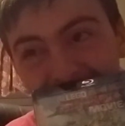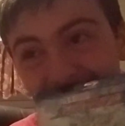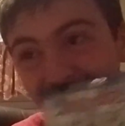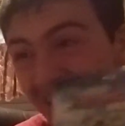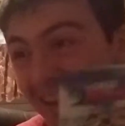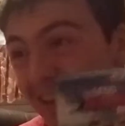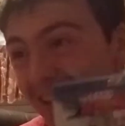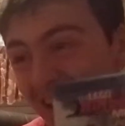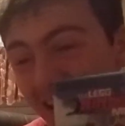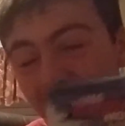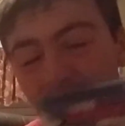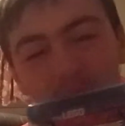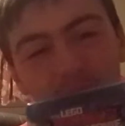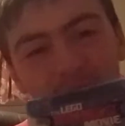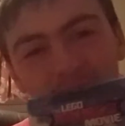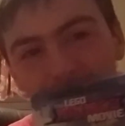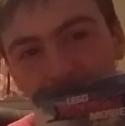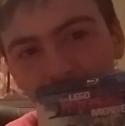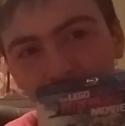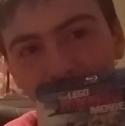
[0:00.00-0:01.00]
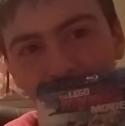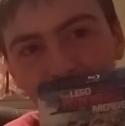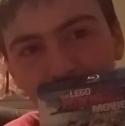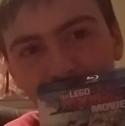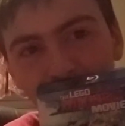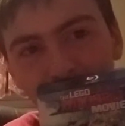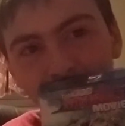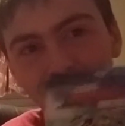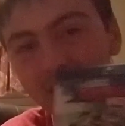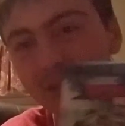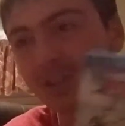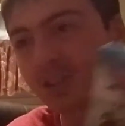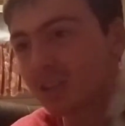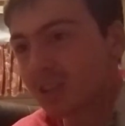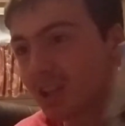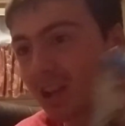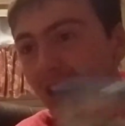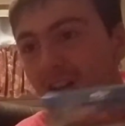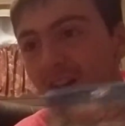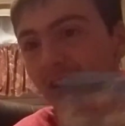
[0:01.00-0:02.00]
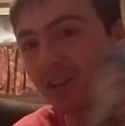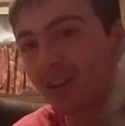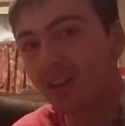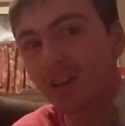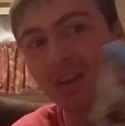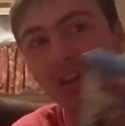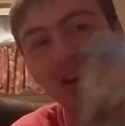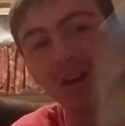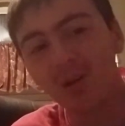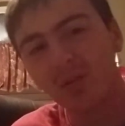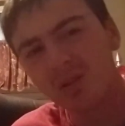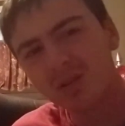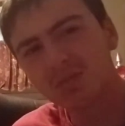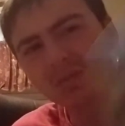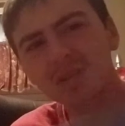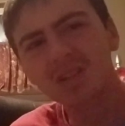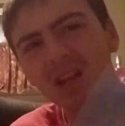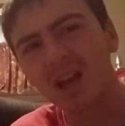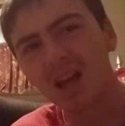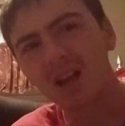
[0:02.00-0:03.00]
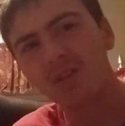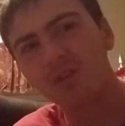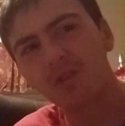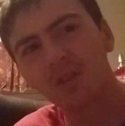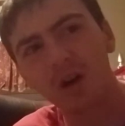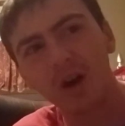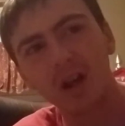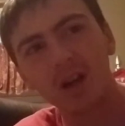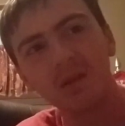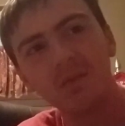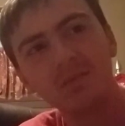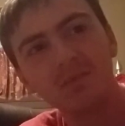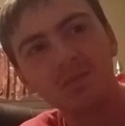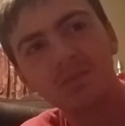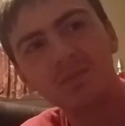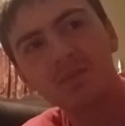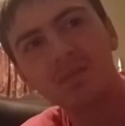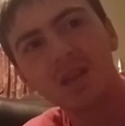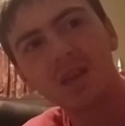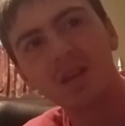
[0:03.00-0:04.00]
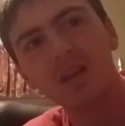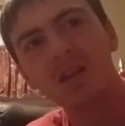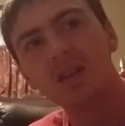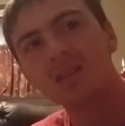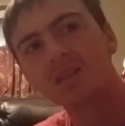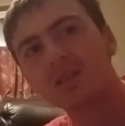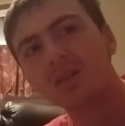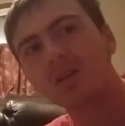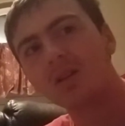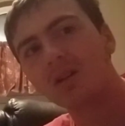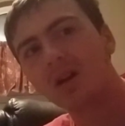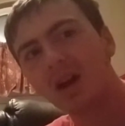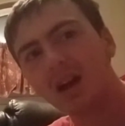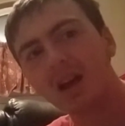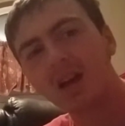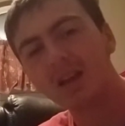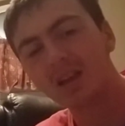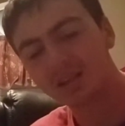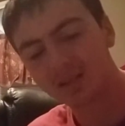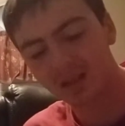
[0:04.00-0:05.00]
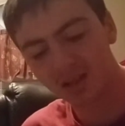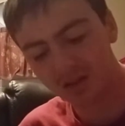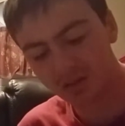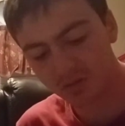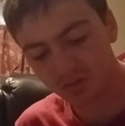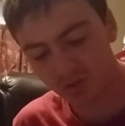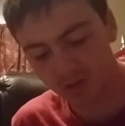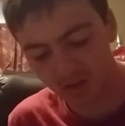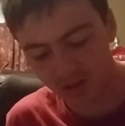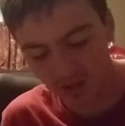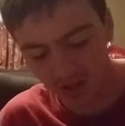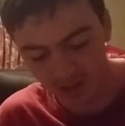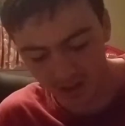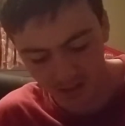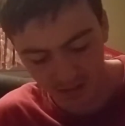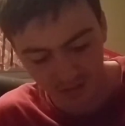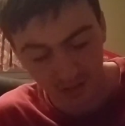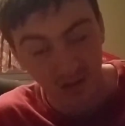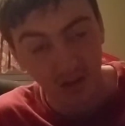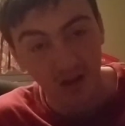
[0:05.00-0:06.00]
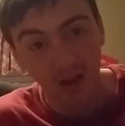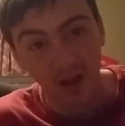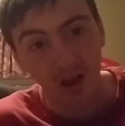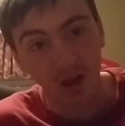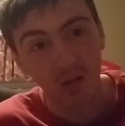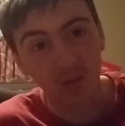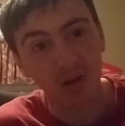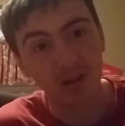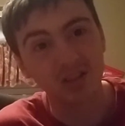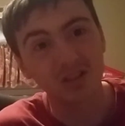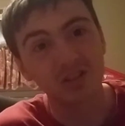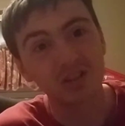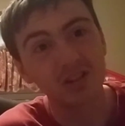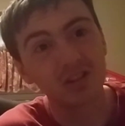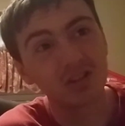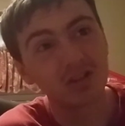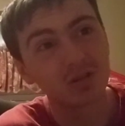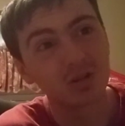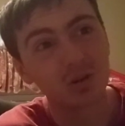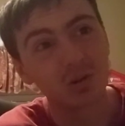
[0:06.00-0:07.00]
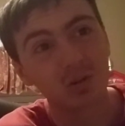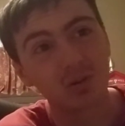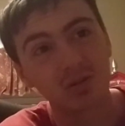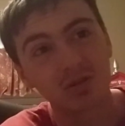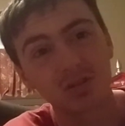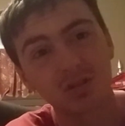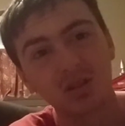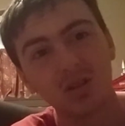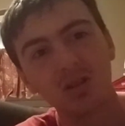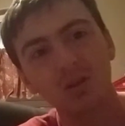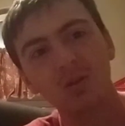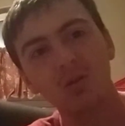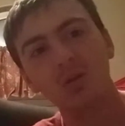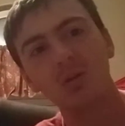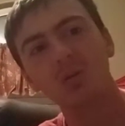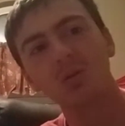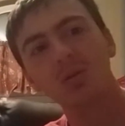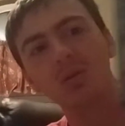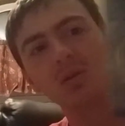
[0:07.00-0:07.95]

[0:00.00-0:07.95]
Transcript: in like a movie form, which is kind of which was kind of fun. So, I guess I enjoyed that. I watched Ninja Turtles 2